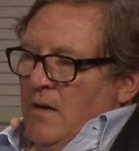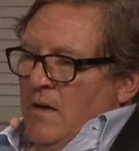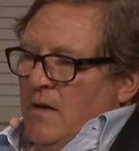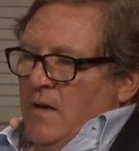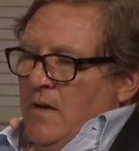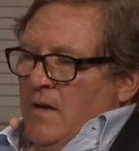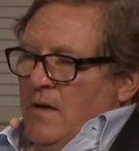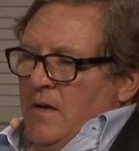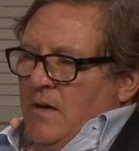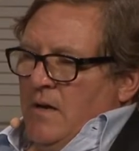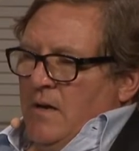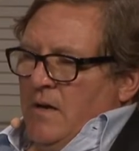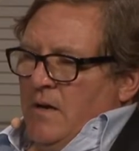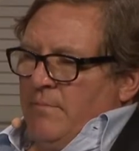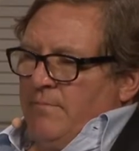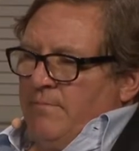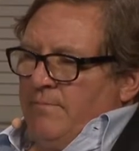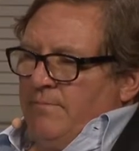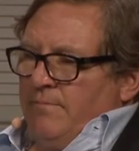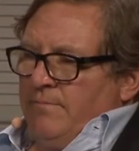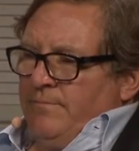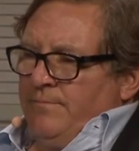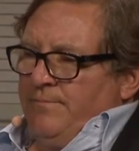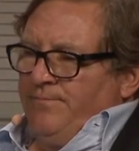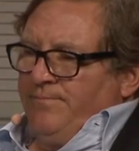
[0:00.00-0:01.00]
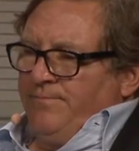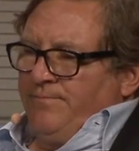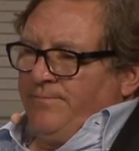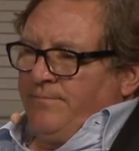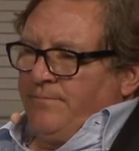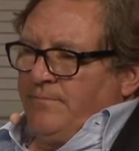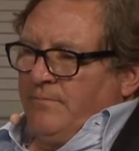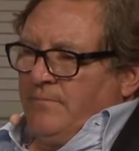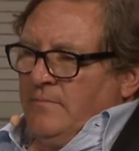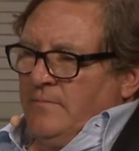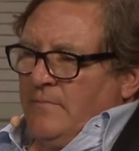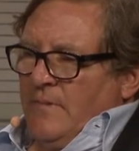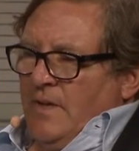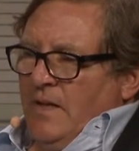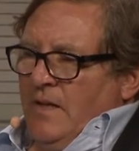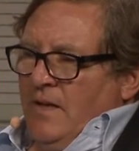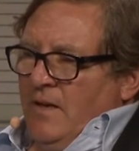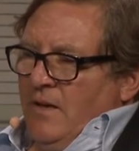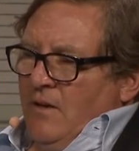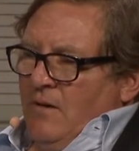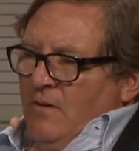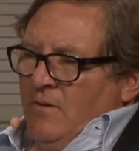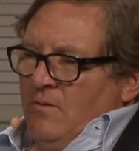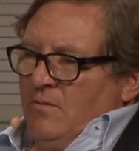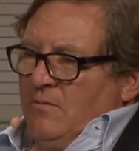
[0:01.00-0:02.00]
Um, you
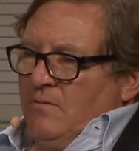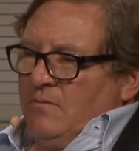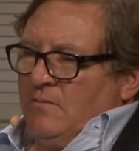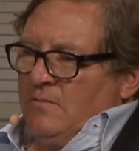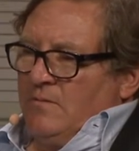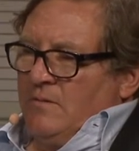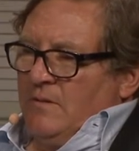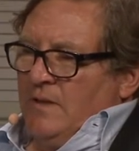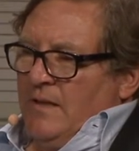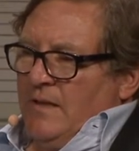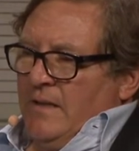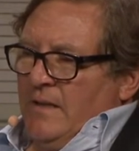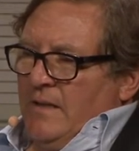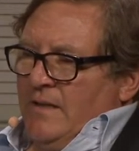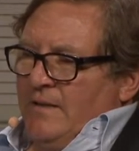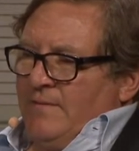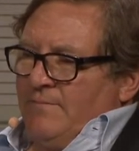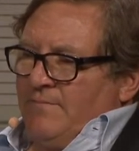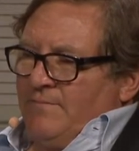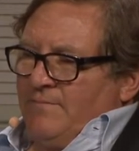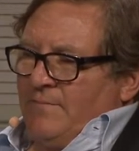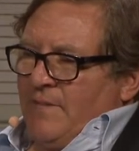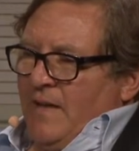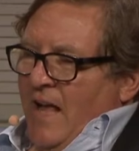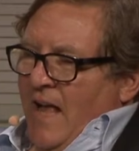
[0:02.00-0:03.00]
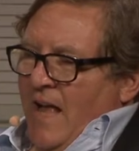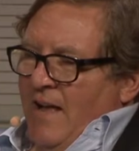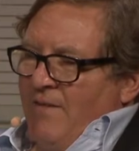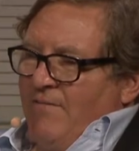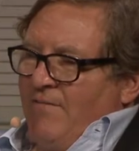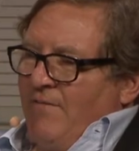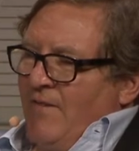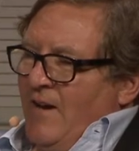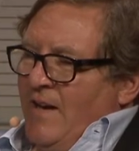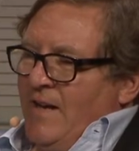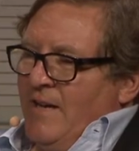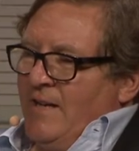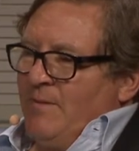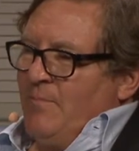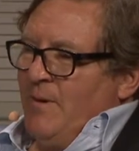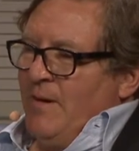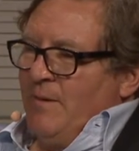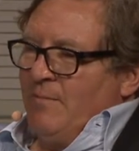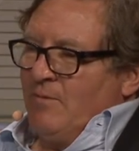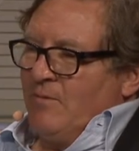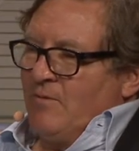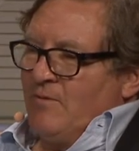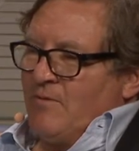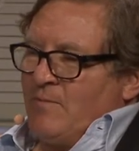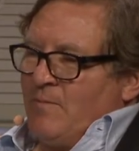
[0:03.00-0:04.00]
know, have, finding
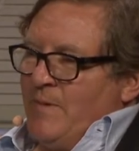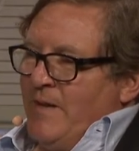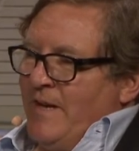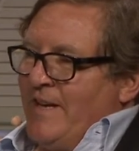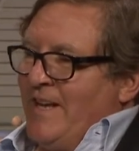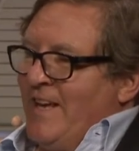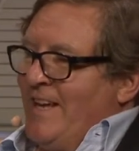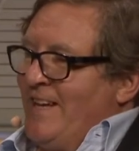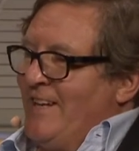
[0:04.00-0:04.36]
people who speak